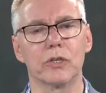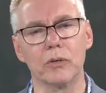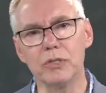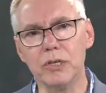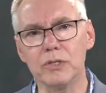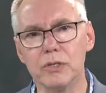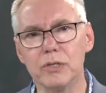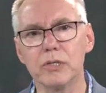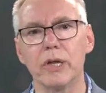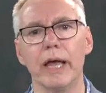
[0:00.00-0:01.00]
So Jesus
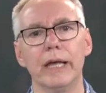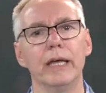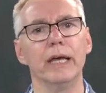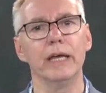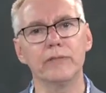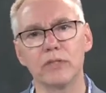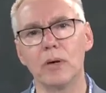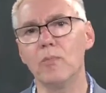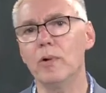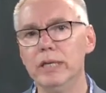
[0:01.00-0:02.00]
is saying, if
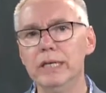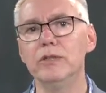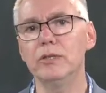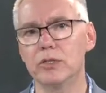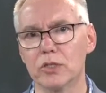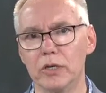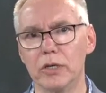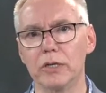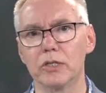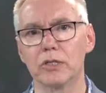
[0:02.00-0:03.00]
someone in the
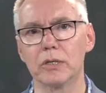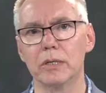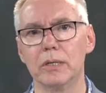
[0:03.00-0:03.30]
church